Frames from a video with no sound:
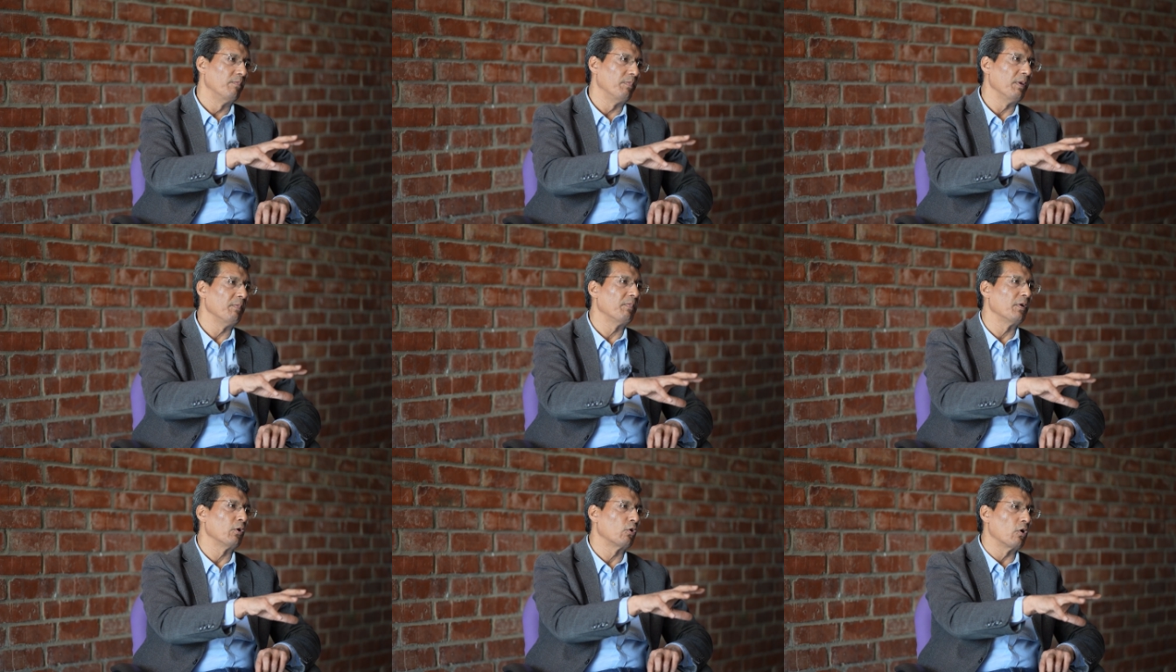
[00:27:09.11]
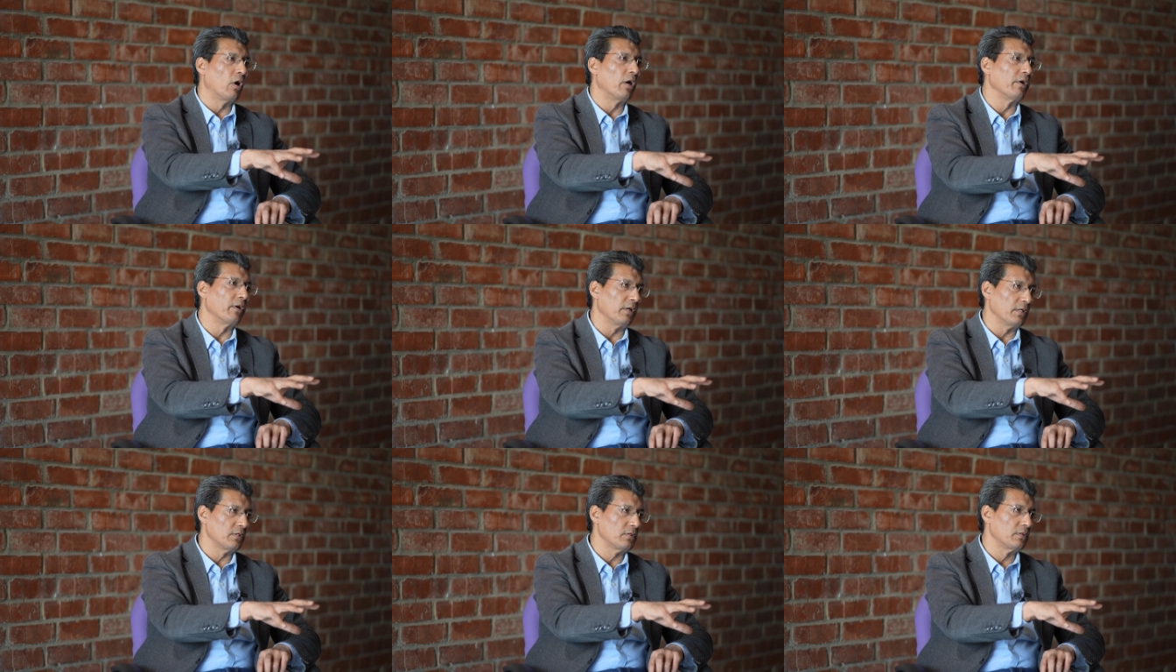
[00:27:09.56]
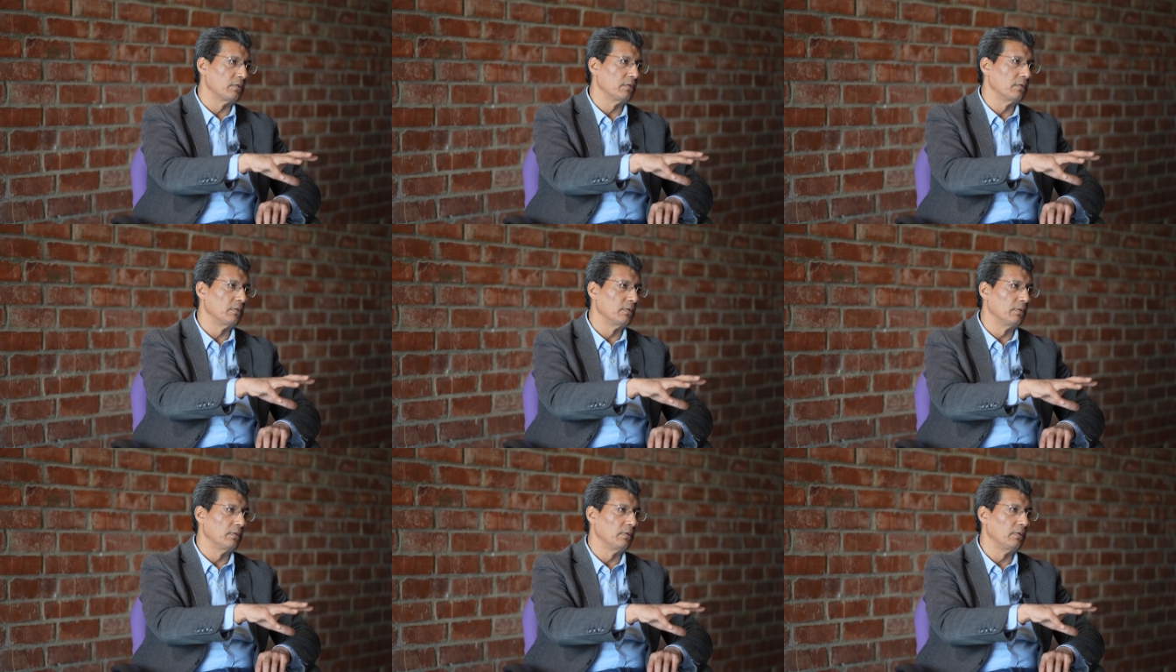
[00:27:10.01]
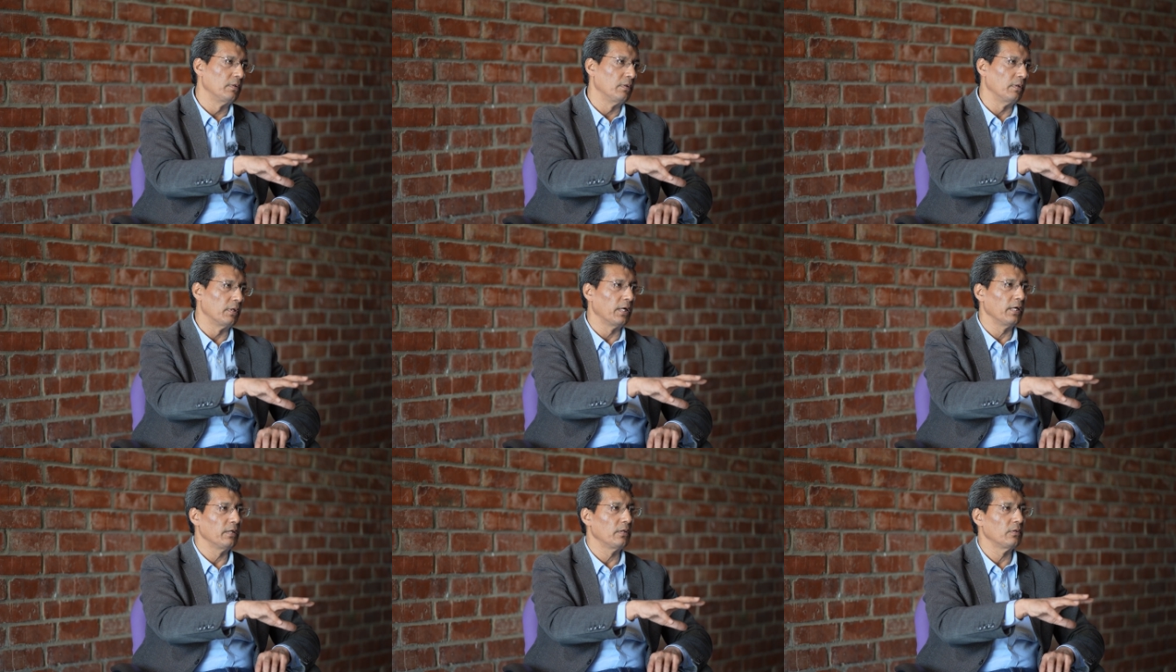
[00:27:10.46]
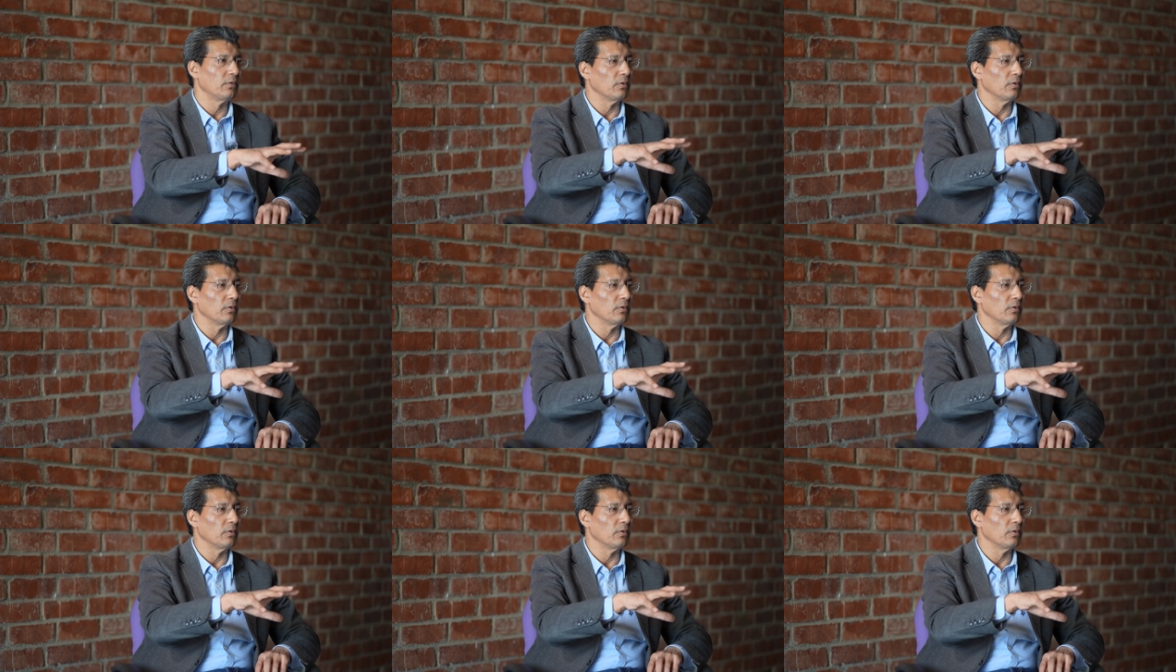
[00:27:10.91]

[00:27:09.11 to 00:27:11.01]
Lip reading: People Congress, right?